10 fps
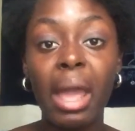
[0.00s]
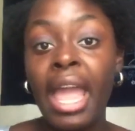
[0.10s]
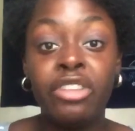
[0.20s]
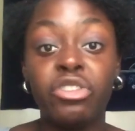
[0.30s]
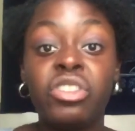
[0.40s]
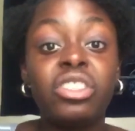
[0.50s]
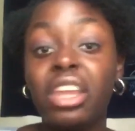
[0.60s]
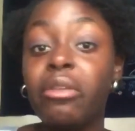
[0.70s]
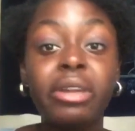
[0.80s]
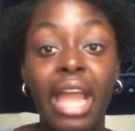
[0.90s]
and just
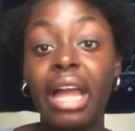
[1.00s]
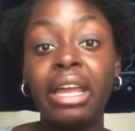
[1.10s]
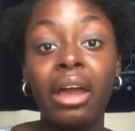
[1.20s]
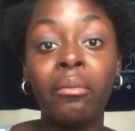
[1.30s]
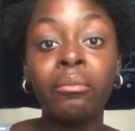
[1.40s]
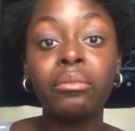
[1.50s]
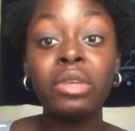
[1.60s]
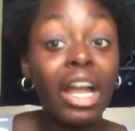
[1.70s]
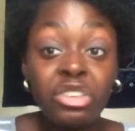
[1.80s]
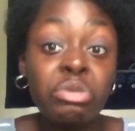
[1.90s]
staring at
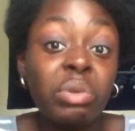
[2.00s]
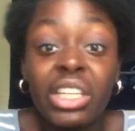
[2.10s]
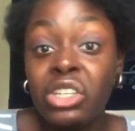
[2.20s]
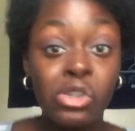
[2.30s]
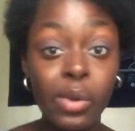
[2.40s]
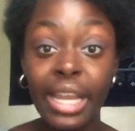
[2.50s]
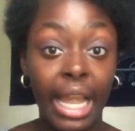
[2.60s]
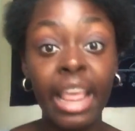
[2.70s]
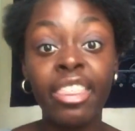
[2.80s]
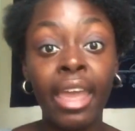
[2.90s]
him, not really doing
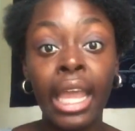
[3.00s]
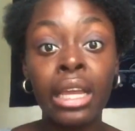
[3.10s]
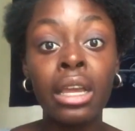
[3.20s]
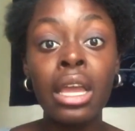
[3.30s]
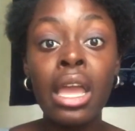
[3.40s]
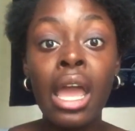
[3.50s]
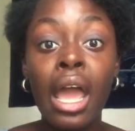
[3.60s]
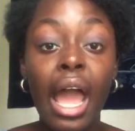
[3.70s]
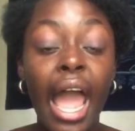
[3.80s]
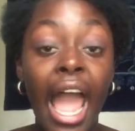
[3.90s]
anything,
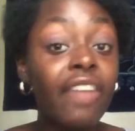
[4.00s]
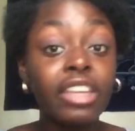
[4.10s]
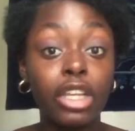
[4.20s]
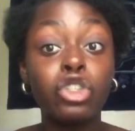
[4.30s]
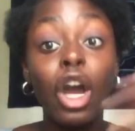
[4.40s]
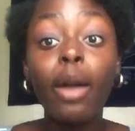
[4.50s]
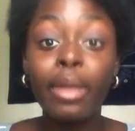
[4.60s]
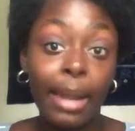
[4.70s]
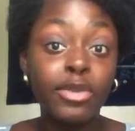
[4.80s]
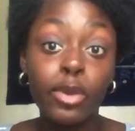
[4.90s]
having a job
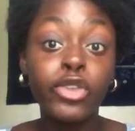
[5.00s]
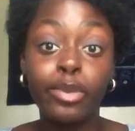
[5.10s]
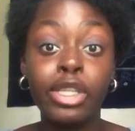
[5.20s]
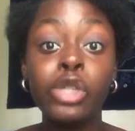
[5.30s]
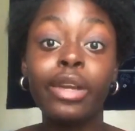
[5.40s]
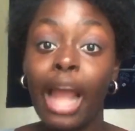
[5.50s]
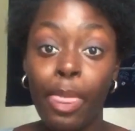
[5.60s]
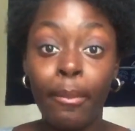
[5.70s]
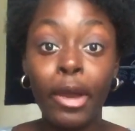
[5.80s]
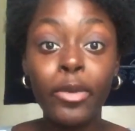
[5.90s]
that I'm supposed to be doing
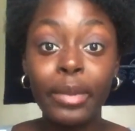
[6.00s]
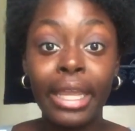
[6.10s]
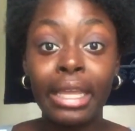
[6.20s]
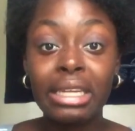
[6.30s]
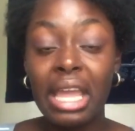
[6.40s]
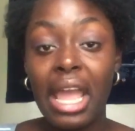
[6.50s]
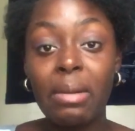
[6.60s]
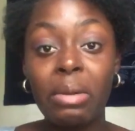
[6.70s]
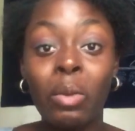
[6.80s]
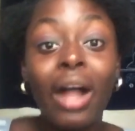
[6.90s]
at the moment,
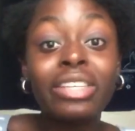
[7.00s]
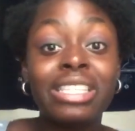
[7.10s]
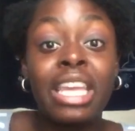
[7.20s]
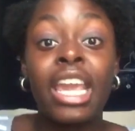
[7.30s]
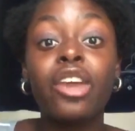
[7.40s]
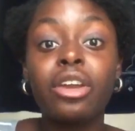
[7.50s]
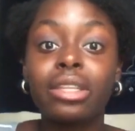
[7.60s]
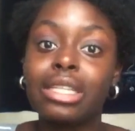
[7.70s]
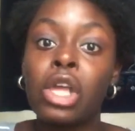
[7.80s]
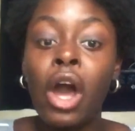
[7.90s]
while he's
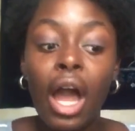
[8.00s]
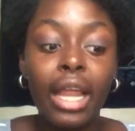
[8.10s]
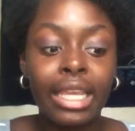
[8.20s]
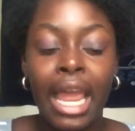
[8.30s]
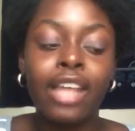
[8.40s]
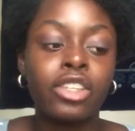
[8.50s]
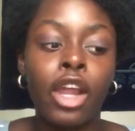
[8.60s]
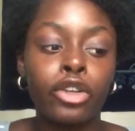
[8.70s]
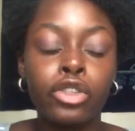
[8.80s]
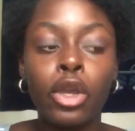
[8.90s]
carrying this hot cast
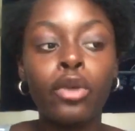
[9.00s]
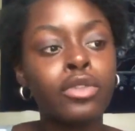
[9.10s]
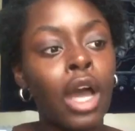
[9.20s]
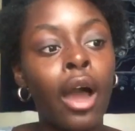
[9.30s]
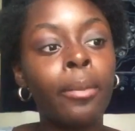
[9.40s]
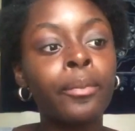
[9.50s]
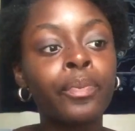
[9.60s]
iron stovetop,